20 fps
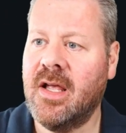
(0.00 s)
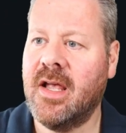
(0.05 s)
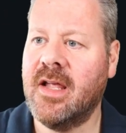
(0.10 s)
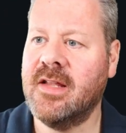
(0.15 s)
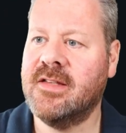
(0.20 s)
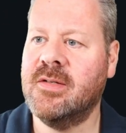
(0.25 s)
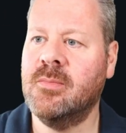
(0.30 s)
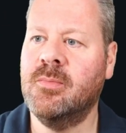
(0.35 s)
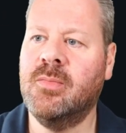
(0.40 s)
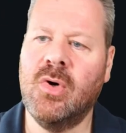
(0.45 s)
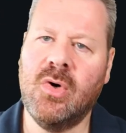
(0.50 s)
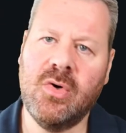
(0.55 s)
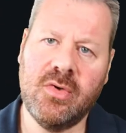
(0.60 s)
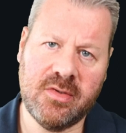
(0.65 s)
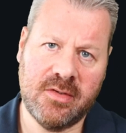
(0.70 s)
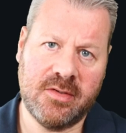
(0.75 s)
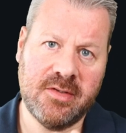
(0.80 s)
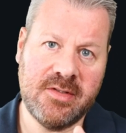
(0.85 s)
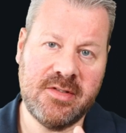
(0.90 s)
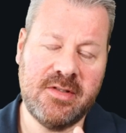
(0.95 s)
It's
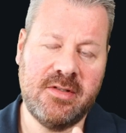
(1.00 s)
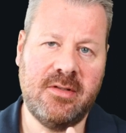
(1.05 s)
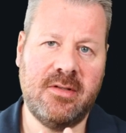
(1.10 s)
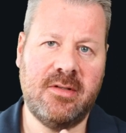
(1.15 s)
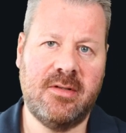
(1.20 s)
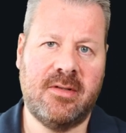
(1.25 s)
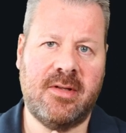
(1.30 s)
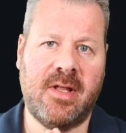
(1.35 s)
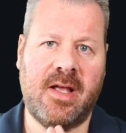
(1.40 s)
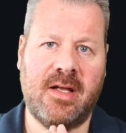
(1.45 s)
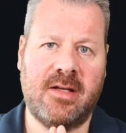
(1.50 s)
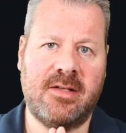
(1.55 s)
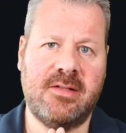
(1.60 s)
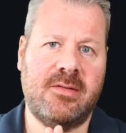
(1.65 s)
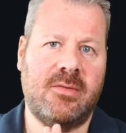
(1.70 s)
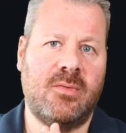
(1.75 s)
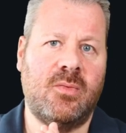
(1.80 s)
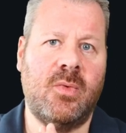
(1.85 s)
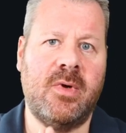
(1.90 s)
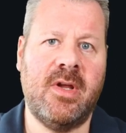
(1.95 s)
important
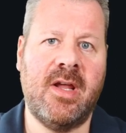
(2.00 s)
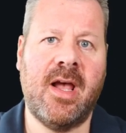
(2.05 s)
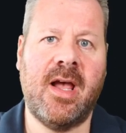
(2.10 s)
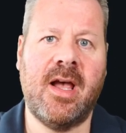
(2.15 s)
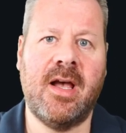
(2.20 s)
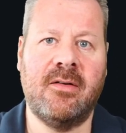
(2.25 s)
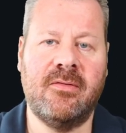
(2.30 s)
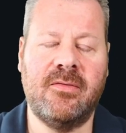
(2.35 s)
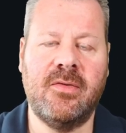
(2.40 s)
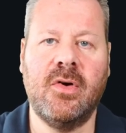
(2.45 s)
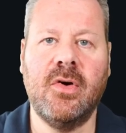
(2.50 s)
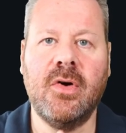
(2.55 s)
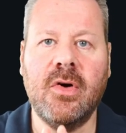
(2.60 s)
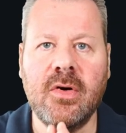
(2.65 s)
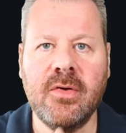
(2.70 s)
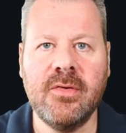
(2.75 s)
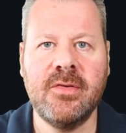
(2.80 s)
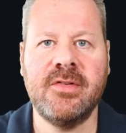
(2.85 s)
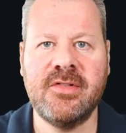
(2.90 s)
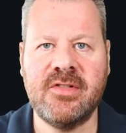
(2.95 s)
that we have
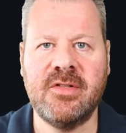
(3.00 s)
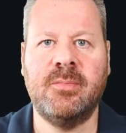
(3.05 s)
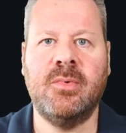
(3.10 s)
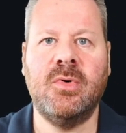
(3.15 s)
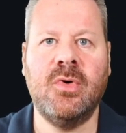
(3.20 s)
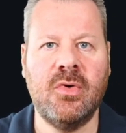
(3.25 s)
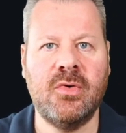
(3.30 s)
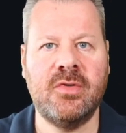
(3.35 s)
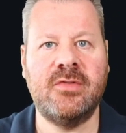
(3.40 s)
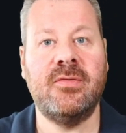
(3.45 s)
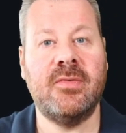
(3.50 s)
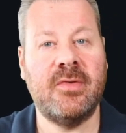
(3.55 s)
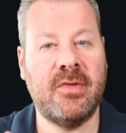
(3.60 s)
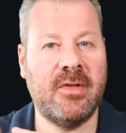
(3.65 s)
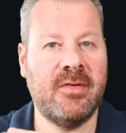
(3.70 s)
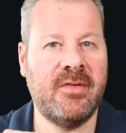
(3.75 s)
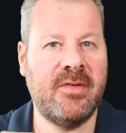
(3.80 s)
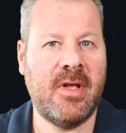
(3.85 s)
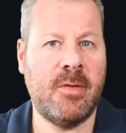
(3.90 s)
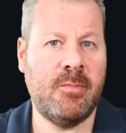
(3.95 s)
other support for
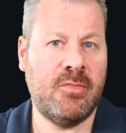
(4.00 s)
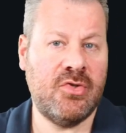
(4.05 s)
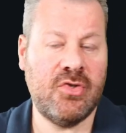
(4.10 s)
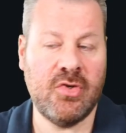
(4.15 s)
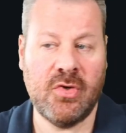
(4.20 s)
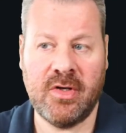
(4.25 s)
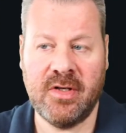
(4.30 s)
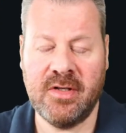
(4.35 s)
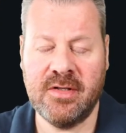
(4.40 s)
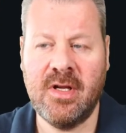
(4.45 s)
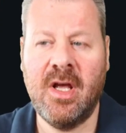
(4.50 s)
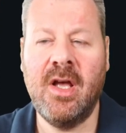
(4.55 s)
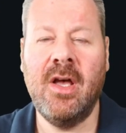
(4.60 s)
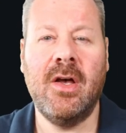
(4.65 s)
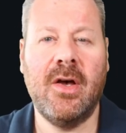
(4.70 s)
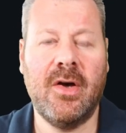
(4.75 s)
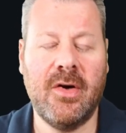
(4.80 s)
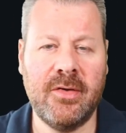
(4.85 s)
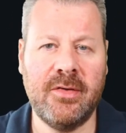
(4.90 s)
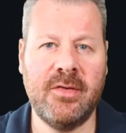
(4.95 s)
the hip joint
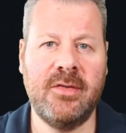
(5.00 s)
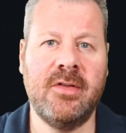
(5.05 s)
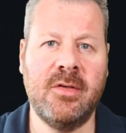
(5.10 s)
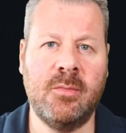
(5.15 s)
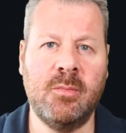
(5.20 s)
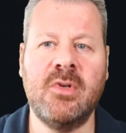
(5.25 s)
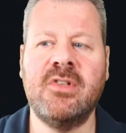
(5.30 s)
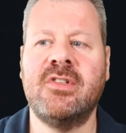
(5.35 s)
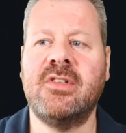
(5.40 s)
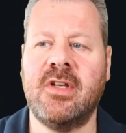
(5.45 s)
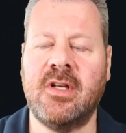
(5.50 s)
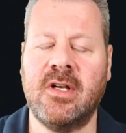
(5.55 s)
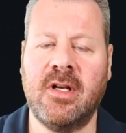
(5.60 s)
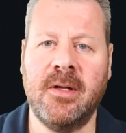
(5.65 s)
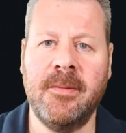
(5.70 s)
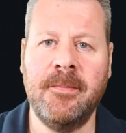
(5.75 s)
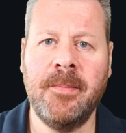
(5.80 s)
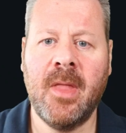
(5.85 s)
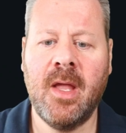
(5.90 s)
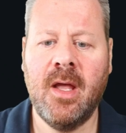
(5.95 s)
other than muscular.